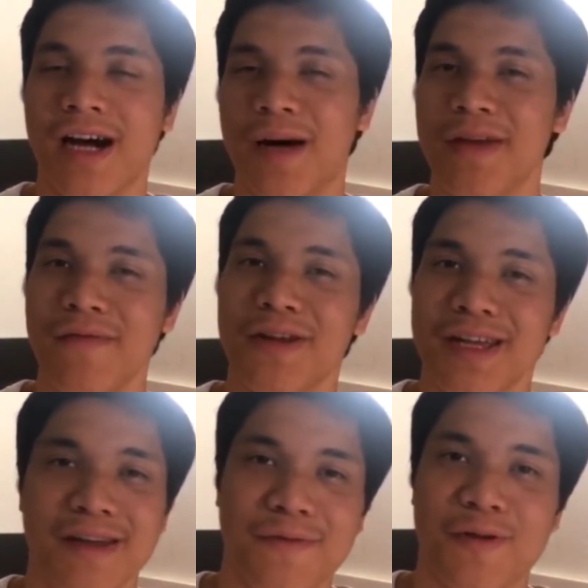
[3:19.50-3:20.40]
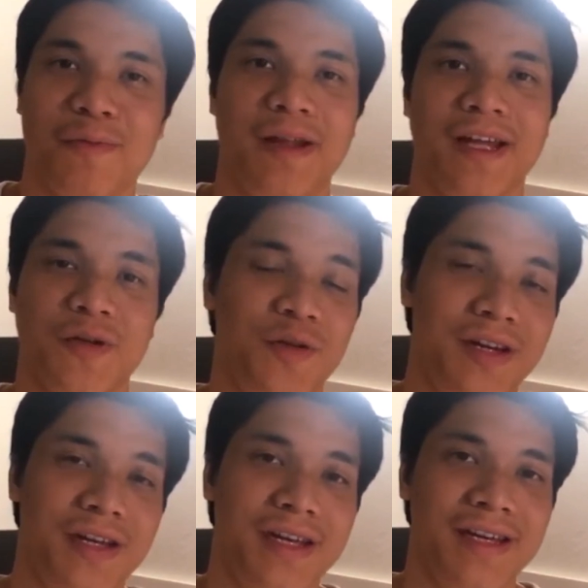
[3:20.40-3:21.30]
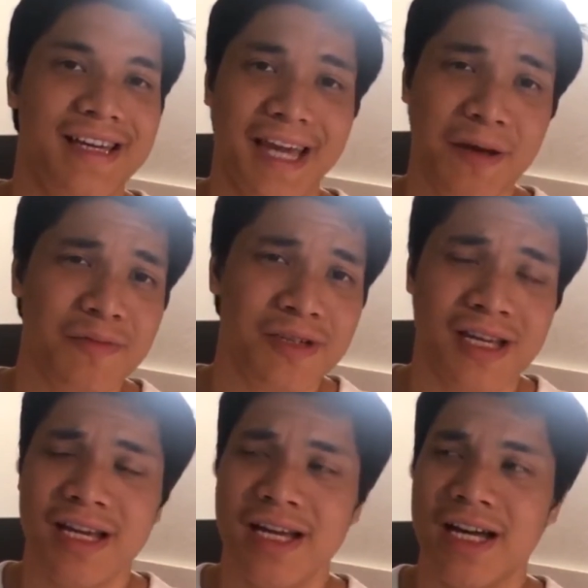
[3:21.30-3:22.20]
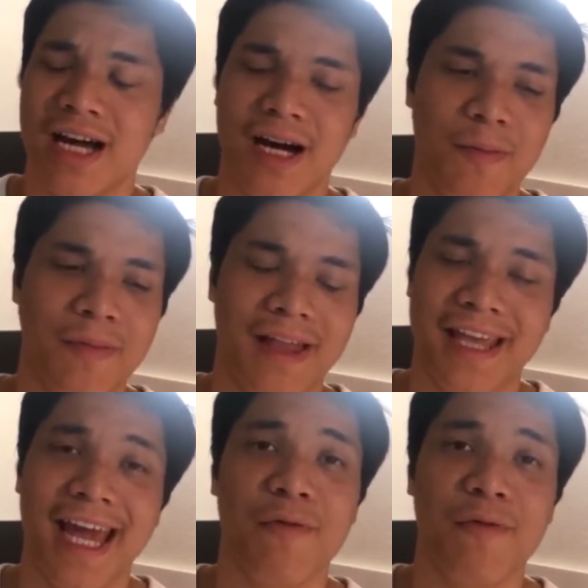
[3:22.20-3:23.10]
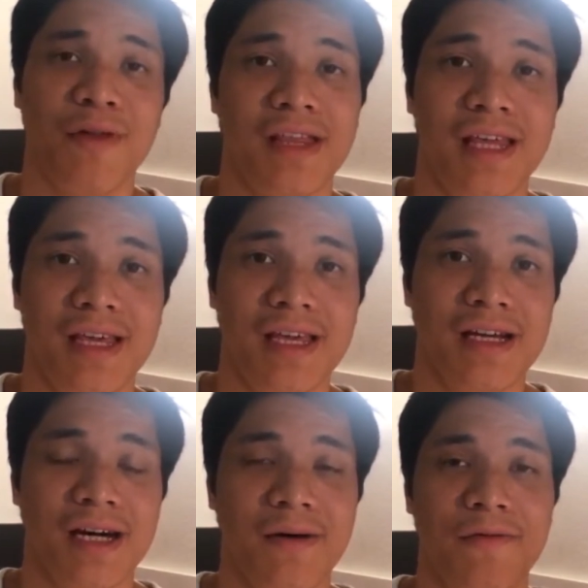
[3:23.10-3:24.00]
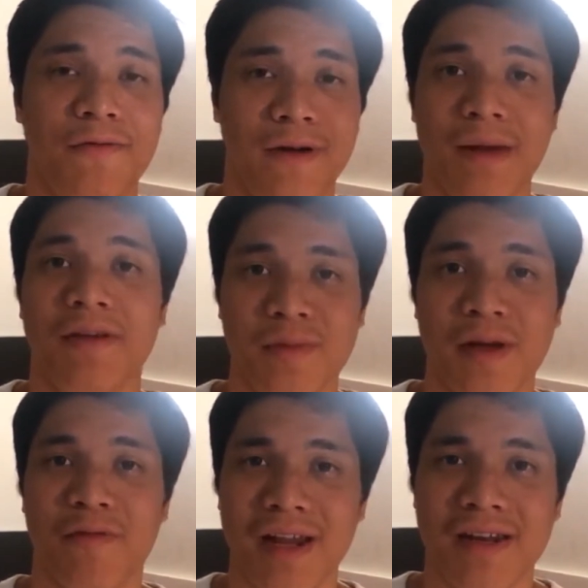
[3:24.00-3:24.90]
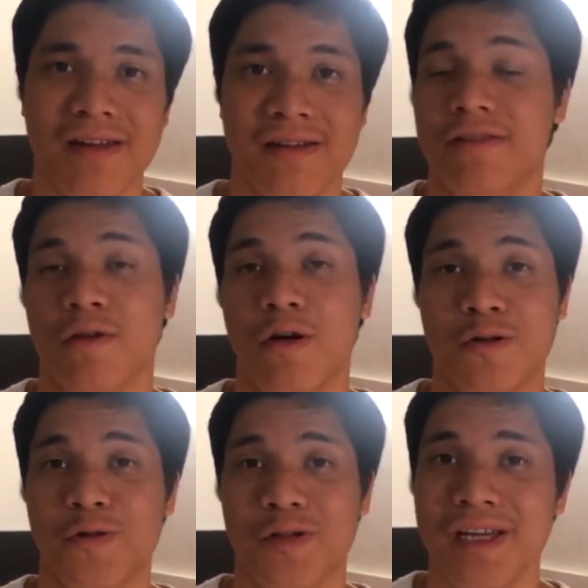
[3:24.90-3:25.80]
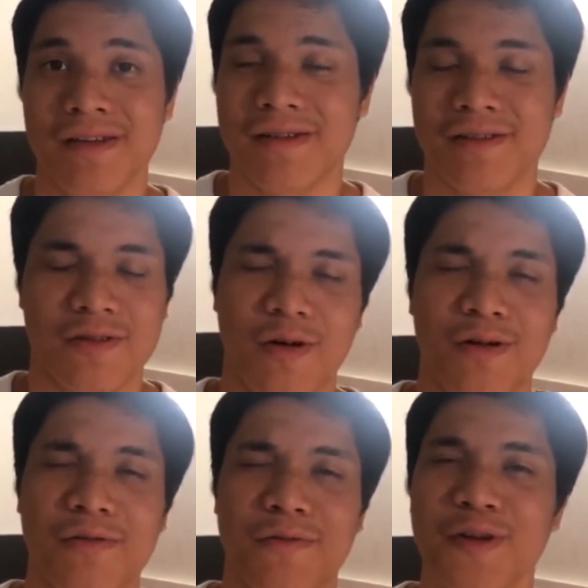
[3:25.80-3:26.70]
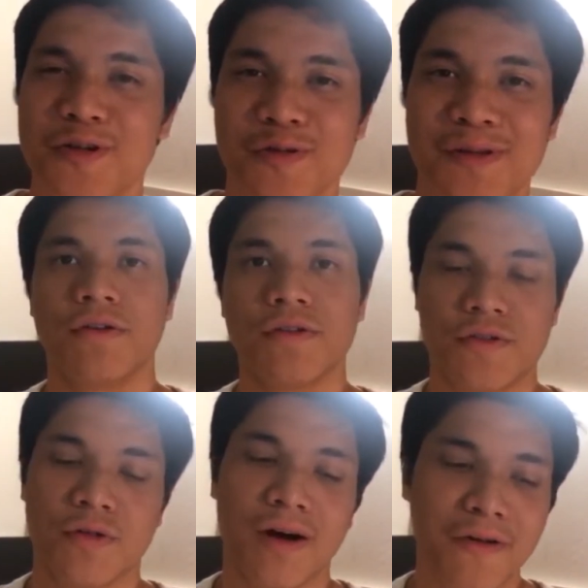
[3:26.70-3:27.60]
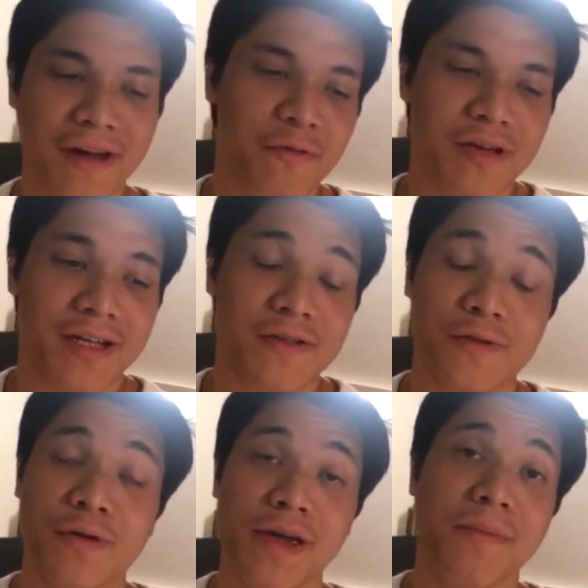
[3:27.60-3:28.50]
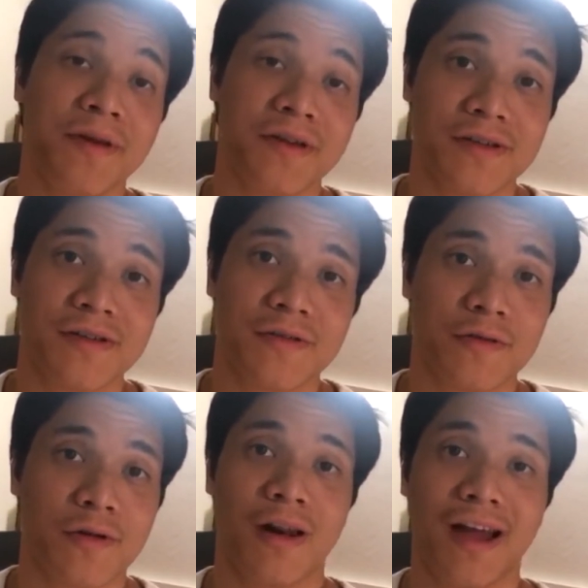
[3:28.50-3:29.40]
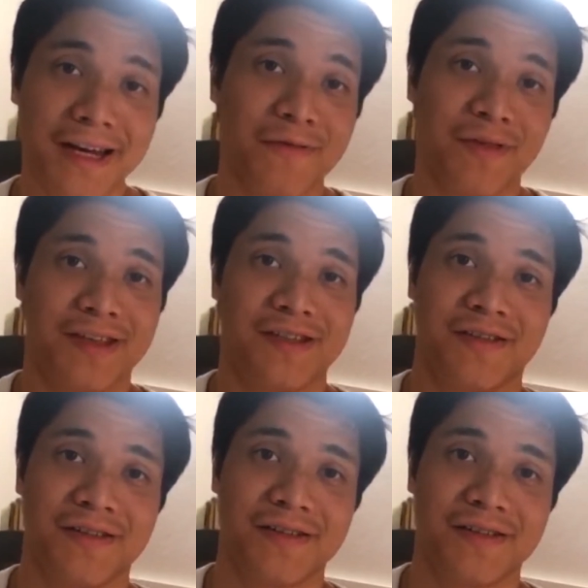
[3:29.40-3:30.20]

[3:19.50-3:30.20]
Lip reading: Even if you're playing 3D games, at the end when the frame is being rendered, it's all 2D, it's all virtual. So how can we get two images to collide with each other?